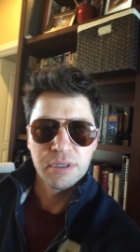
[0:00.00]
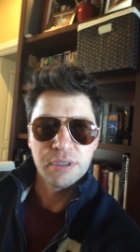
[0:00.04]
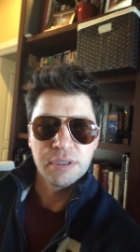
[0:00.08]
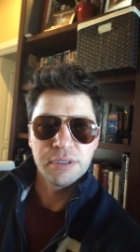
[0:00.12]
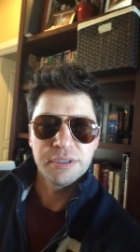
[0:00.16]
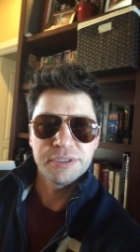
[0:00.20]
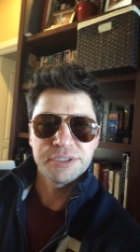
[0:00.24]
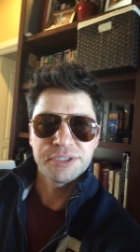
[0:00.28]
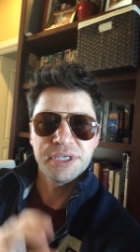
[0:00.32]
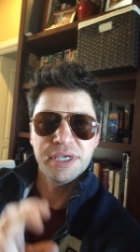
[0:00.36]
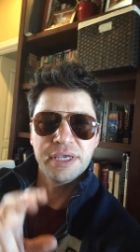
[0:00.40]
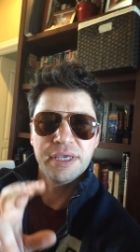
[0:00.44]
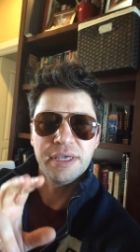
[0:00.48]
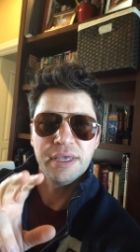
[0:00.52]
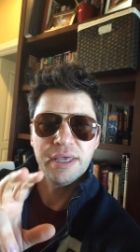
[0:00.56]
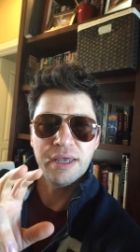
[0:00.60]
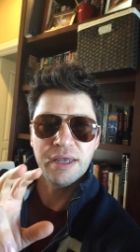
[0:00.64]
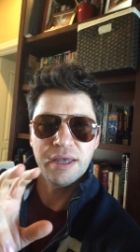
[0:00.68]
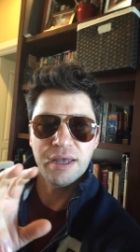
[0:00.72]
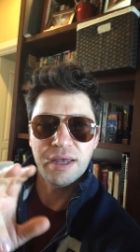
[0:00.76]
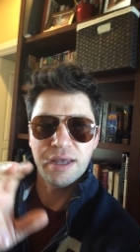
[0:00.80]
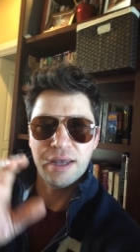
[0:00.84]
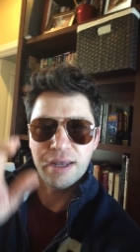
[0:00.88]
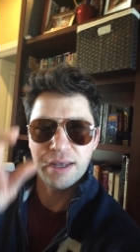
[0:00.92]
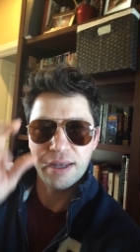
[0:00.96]
You see,
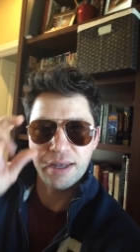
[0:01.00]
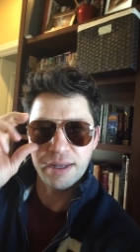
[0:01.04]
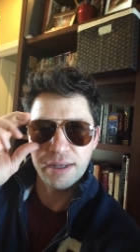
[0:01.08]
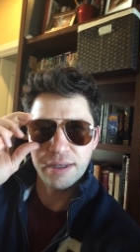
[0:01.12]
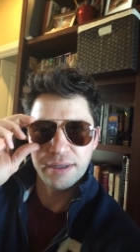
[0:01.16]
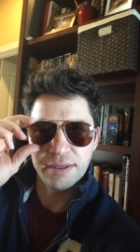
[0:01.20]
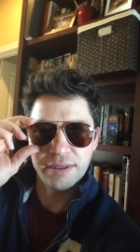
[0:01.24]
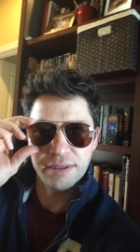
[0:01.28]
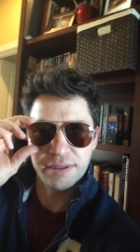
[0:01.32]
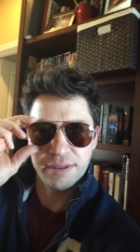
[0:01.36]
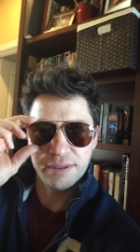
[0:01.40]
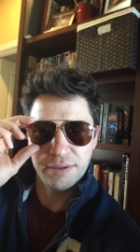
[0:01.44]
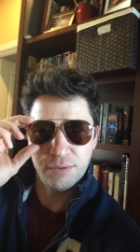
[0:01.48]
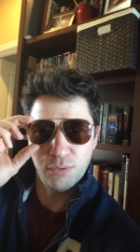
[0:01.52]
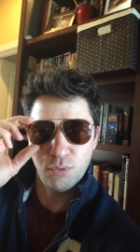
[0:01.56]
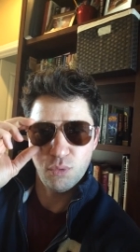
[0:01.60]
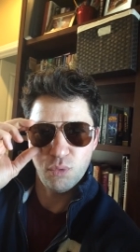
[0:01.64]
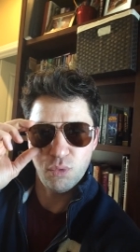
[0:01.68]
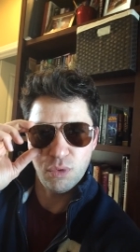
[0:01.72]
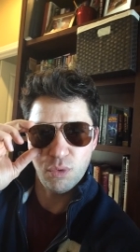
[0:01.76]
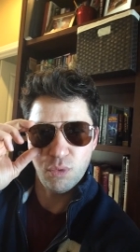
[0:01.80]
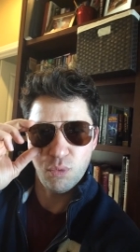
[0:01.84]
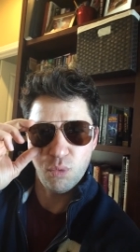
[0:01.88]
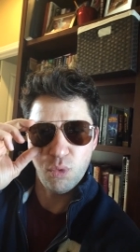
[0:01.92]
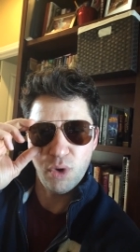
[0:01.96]

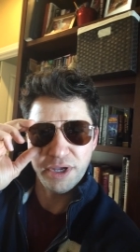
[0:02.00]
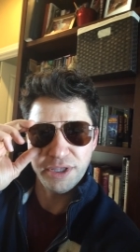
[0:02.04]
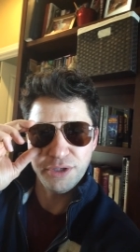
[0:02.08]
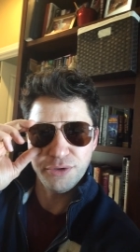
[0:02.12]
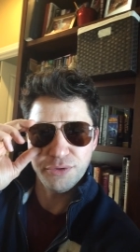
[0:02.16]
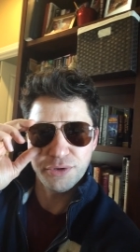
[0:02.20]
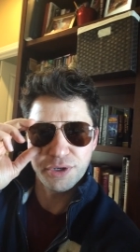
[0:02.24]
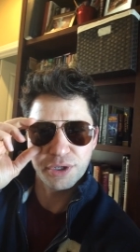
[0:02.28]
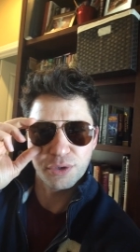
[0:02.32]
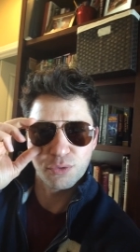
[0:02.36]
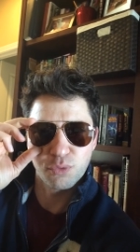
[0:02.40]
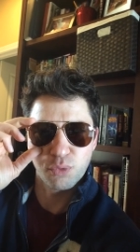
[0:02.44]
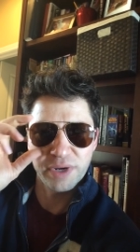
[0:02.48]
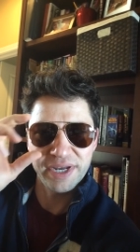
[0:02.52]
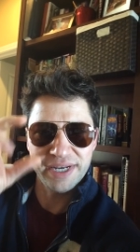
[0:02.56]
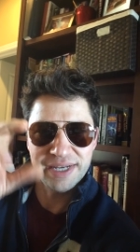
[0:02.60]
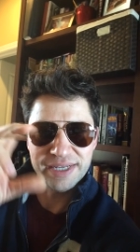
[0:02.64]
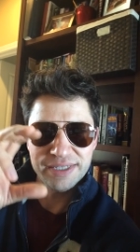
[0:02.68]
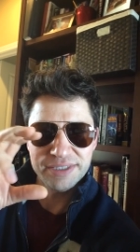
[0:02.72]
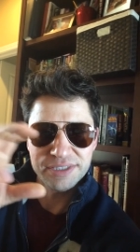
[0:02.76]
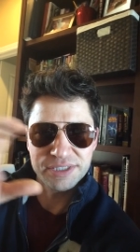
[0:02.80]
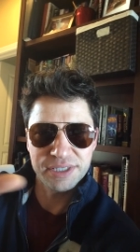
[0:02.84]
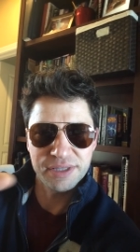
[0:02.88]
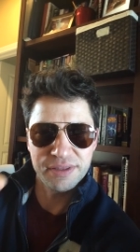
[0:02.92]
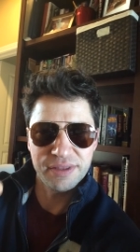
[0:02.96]
what you could read
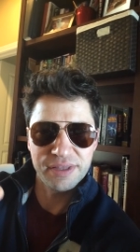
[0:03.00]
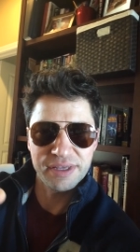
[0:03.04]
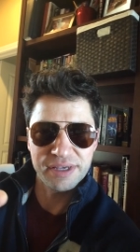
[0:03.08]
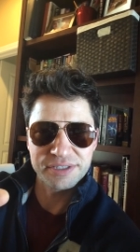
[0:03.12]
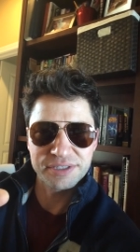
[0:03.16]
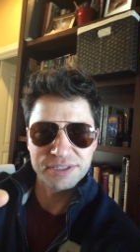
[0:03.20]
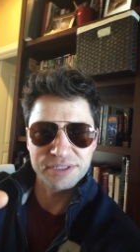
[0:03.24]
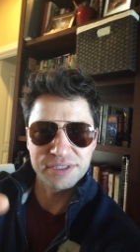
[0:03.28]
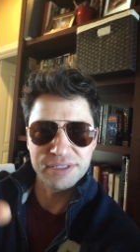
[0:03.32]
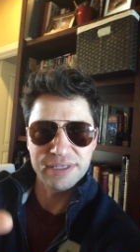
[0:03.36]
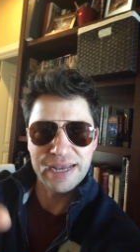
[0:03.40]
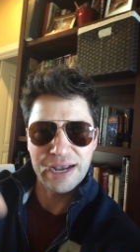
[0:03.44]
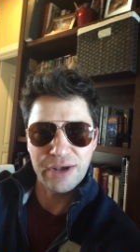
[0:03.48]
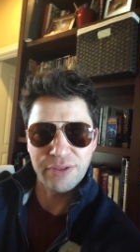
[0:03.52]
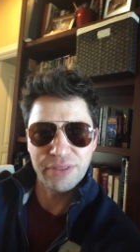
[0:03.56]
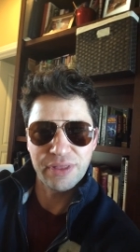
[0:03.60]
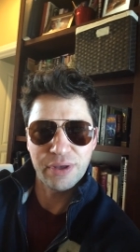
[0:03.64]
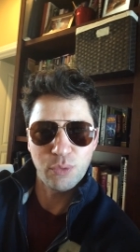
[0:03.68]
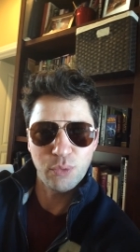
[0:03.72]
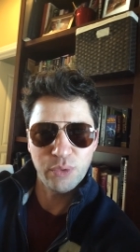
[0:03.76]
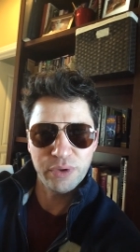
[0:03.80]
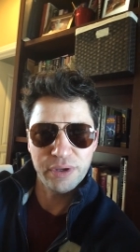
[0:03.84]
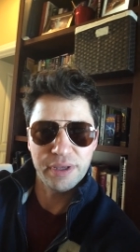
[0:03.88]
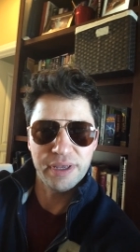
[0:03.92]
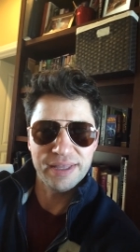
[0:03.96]
into this, now that
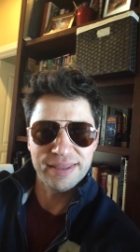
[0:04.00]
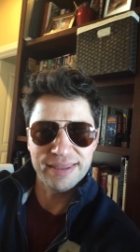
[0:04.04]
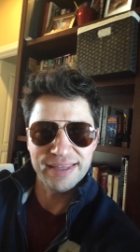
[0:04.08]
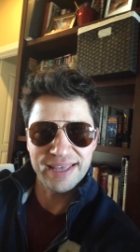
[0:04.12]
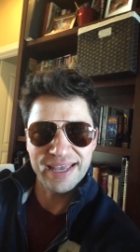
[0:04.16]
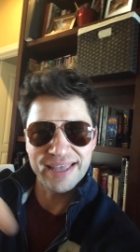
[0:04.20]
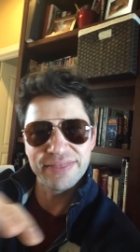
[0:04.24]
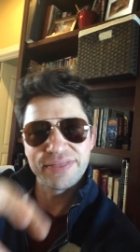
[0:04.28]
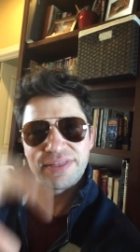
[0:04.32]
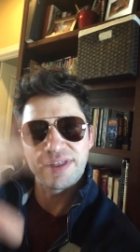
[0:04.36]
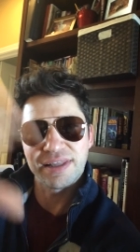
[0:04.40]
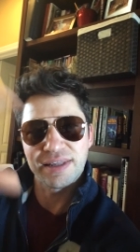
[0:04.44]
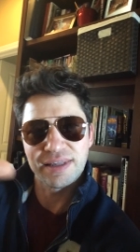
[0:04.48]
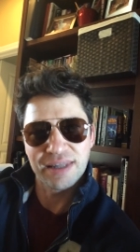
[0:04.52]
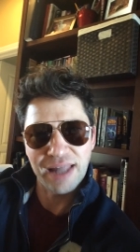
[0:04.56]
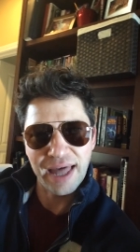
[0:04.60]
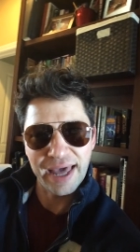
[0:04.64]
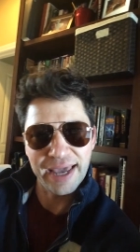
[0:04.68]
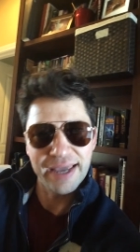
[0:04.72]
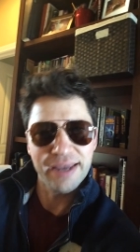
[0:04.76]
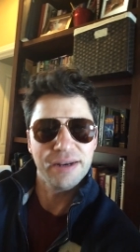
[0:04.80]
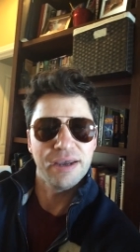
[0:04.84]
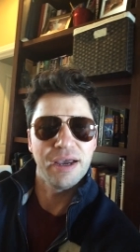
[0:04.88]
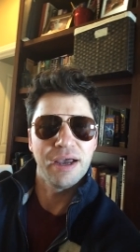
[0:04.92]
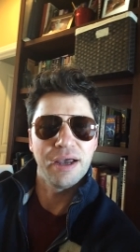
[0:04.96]
in the
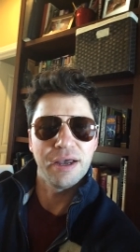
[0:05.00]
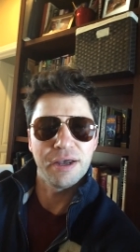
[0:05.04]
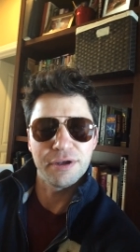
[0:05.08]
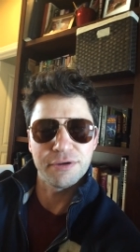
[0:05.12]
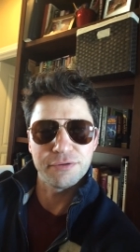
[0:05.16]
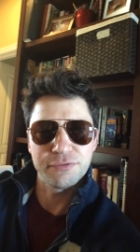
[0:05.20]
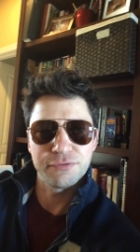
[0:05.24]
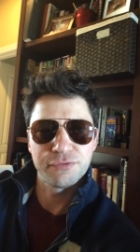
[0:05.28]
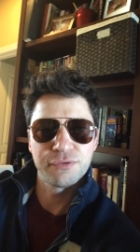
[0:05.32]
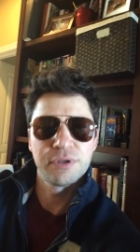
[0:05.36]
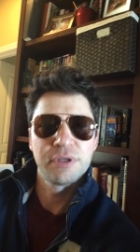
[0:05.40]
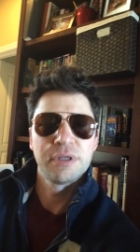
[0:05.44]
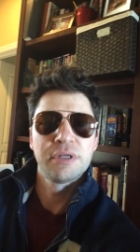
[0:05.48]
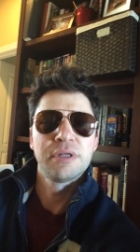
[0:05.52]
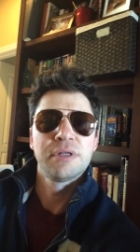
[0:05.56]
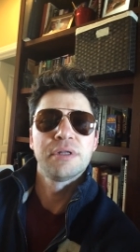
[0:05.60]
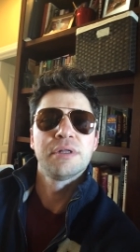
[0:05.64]
light of